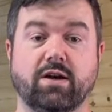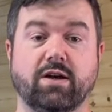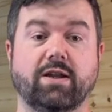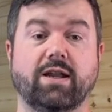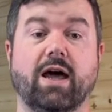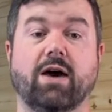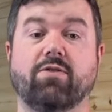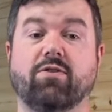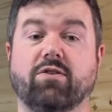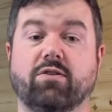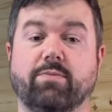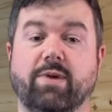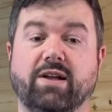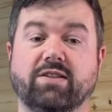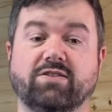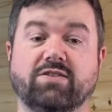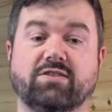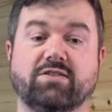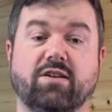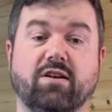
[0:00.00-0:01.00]
Now that
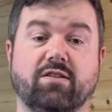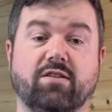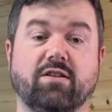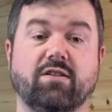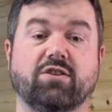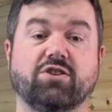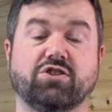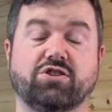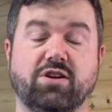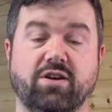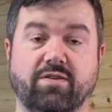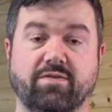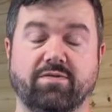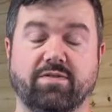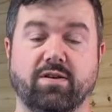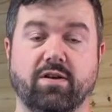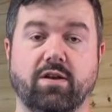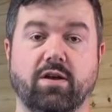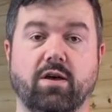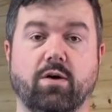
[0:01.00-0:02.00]
demands are starting to
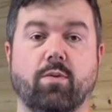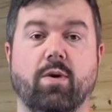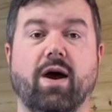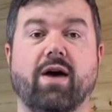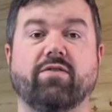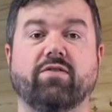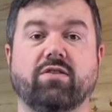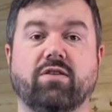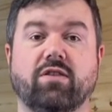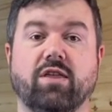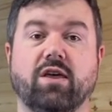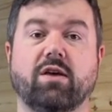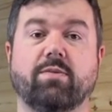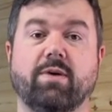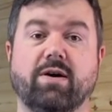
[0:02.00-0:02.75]
shift, we're having to think